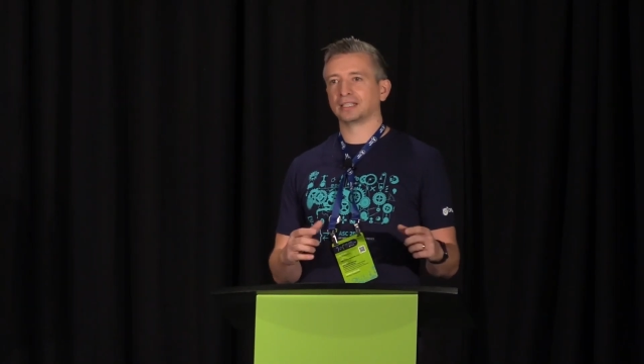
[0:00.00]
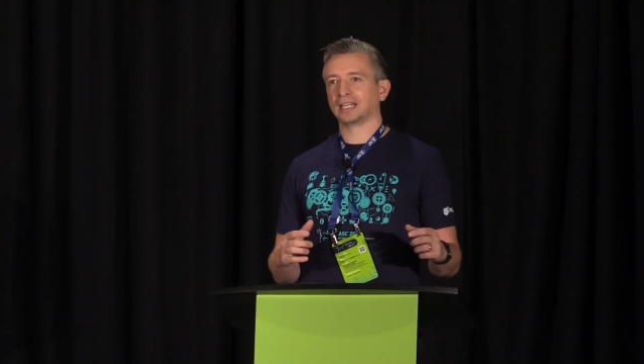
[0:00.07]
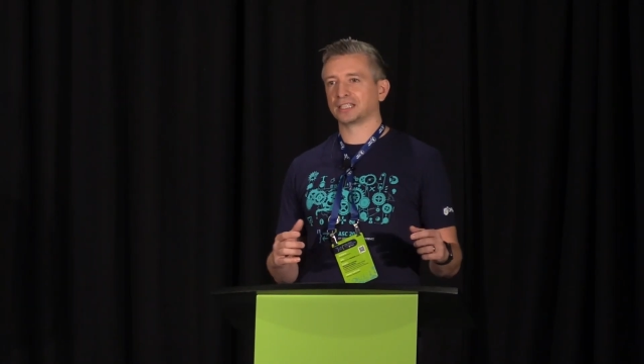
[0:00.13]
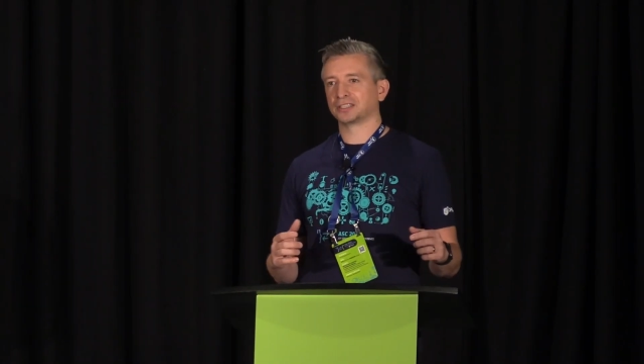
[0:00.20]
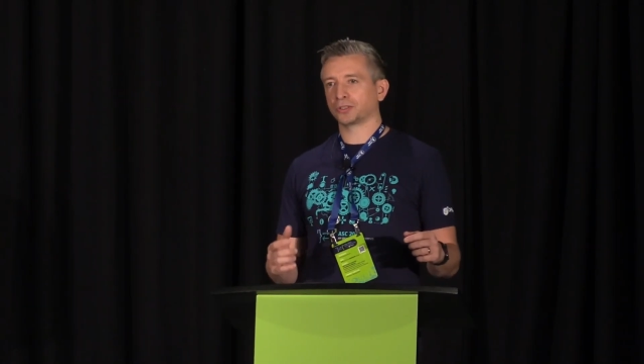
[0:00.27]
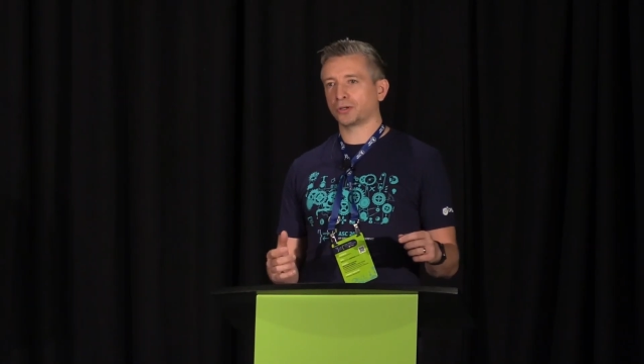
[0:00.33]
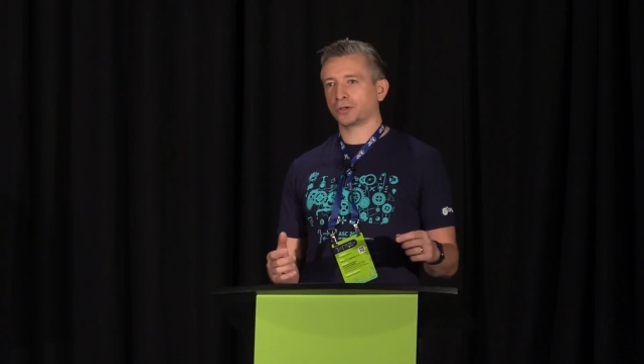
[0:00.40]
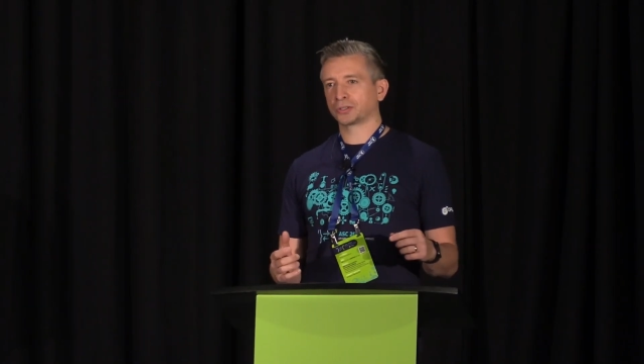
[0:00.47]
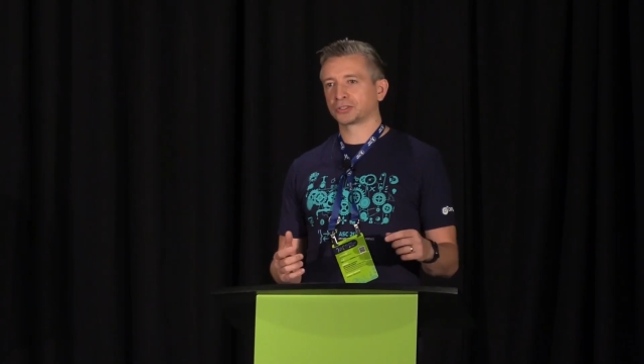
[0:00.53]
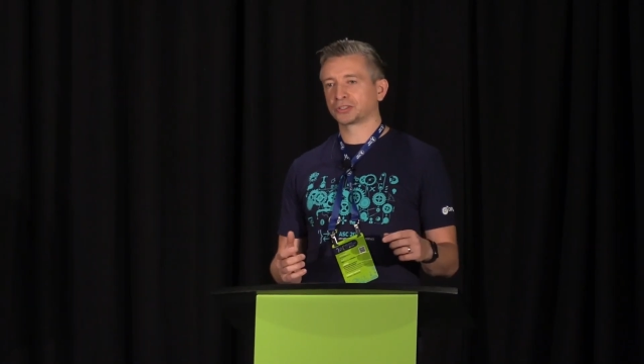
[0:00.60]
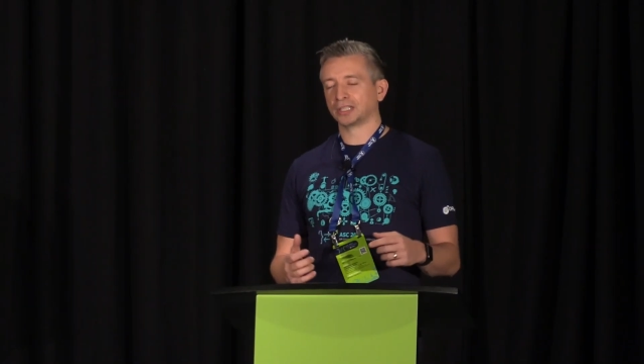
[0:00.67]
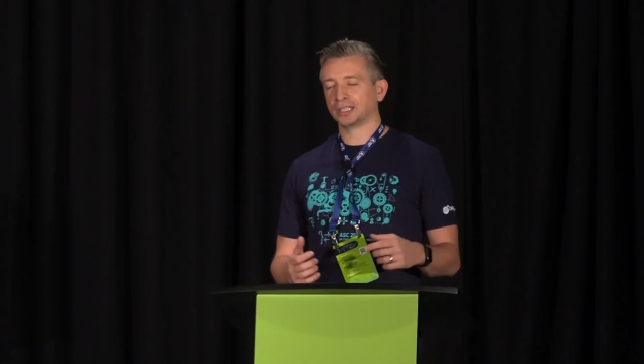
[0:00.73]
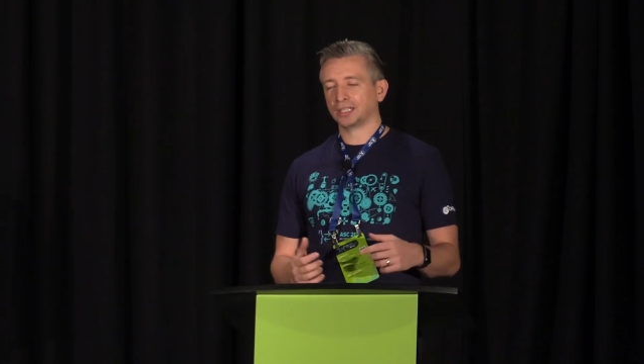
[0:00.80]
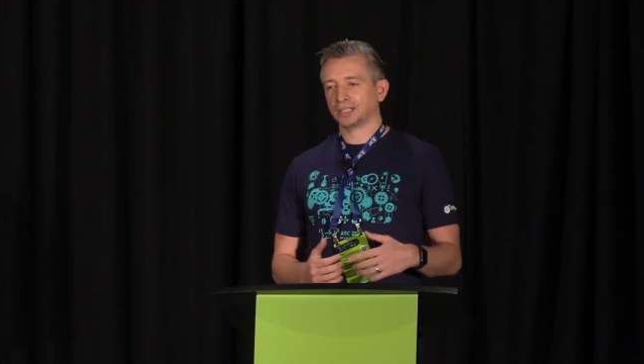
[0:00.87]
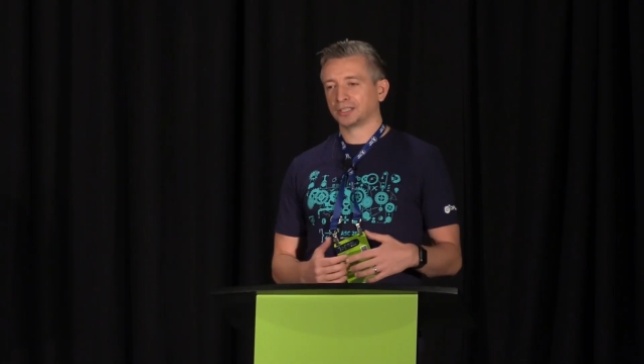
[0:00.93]
talks.
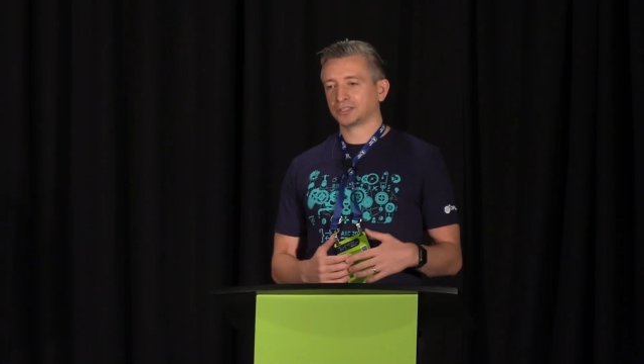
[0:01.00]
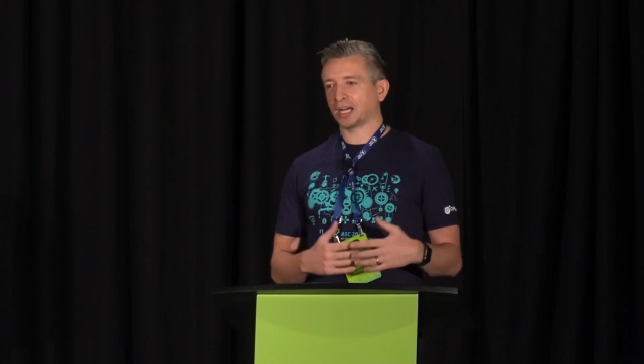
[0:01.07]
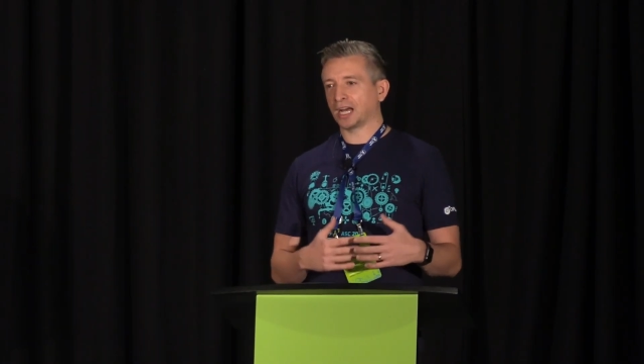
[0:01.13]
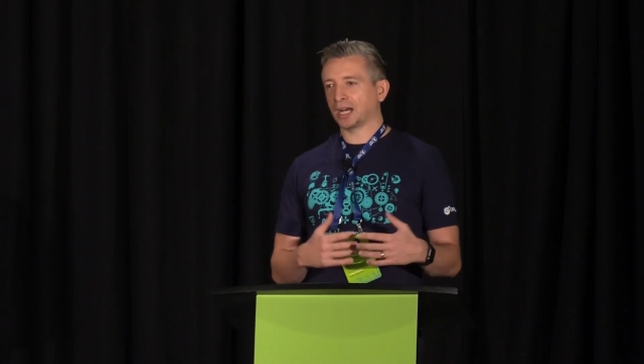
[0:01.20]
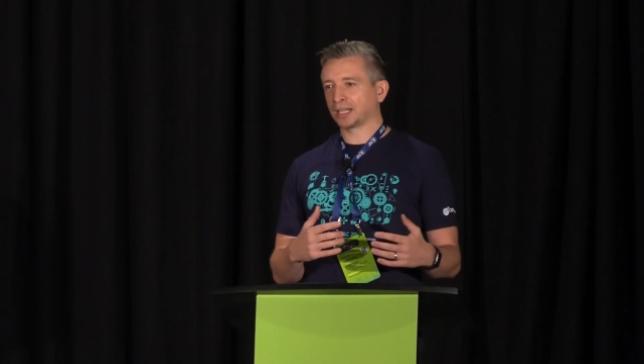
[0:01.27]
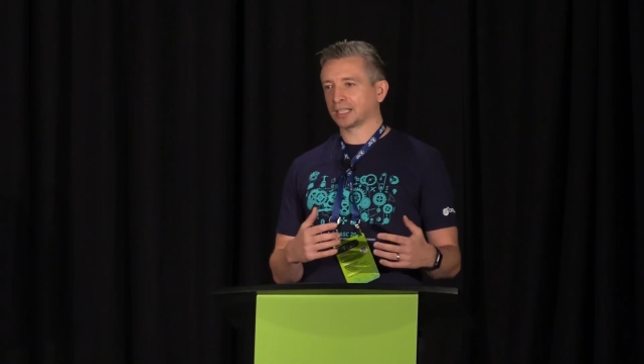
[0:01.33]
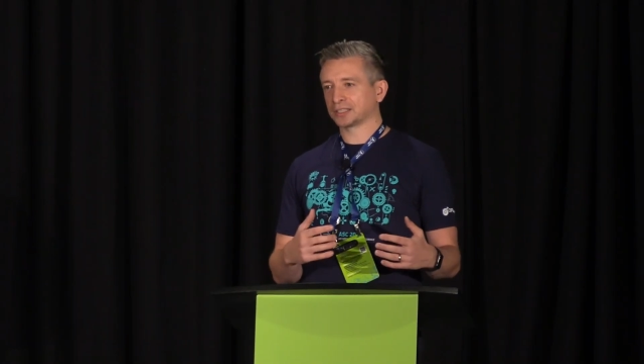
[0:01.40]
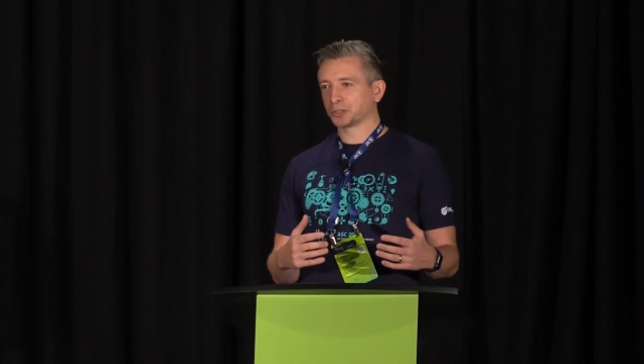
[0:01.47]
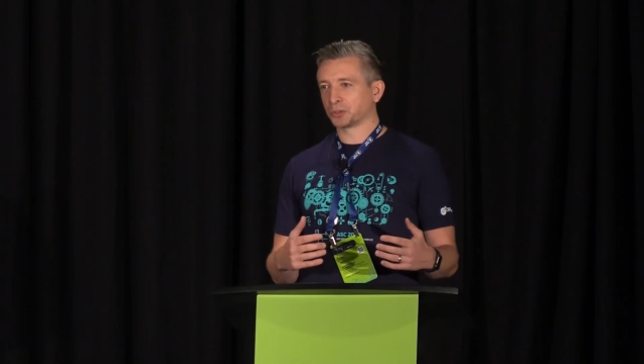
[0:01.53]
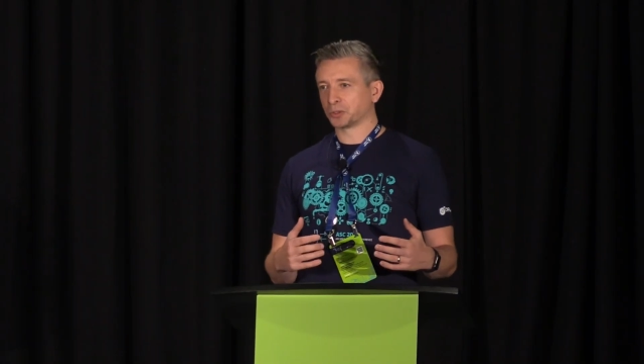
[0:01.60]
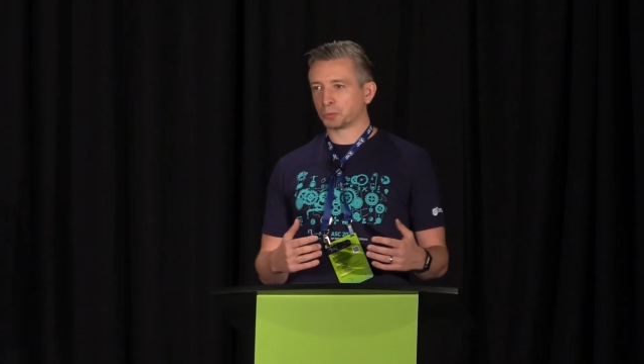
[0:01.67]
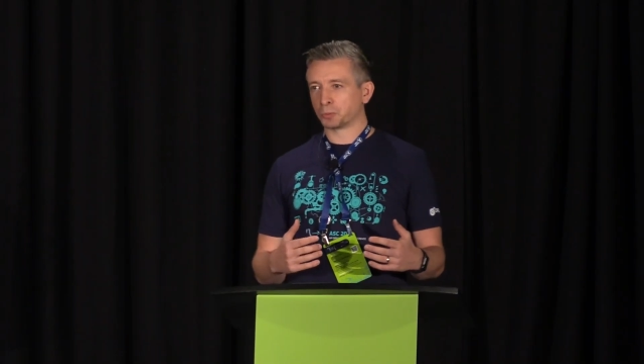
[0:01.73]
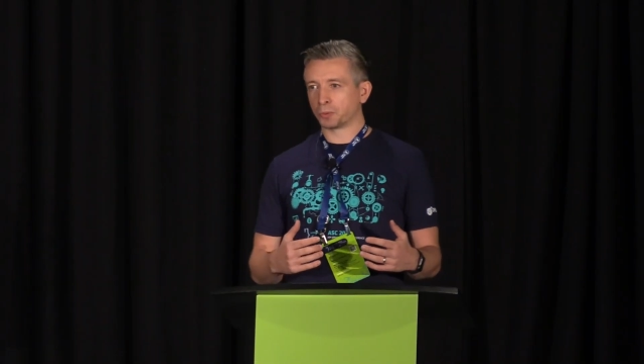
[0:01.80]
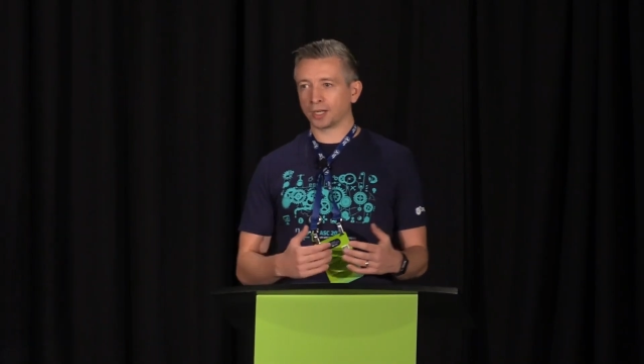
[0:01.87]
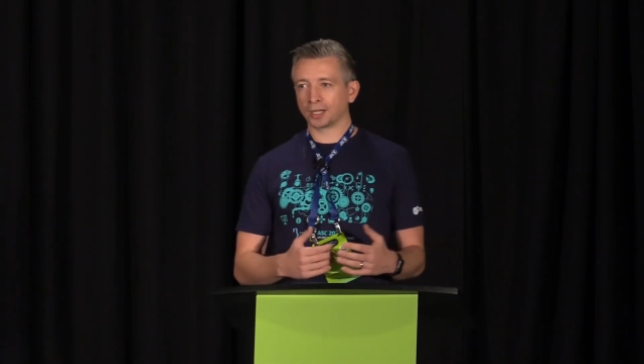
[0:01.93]
So how that's going to
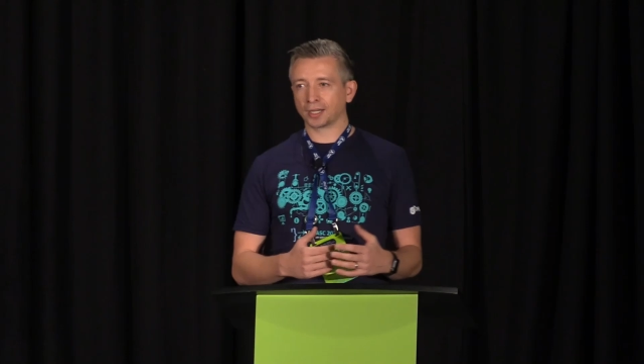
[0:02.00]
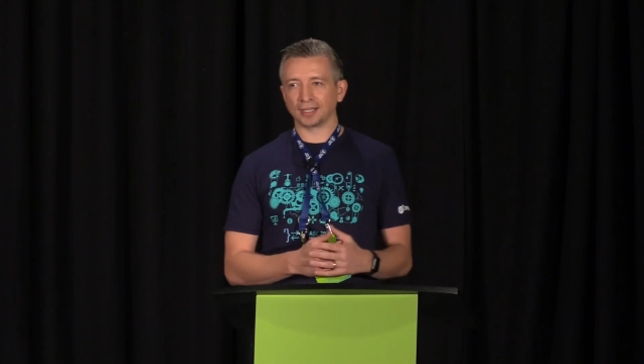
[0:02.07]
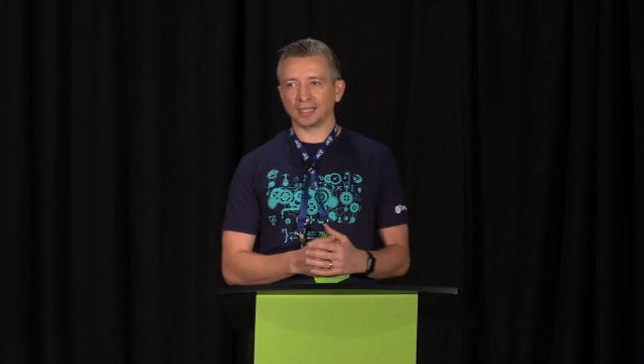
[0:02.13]
work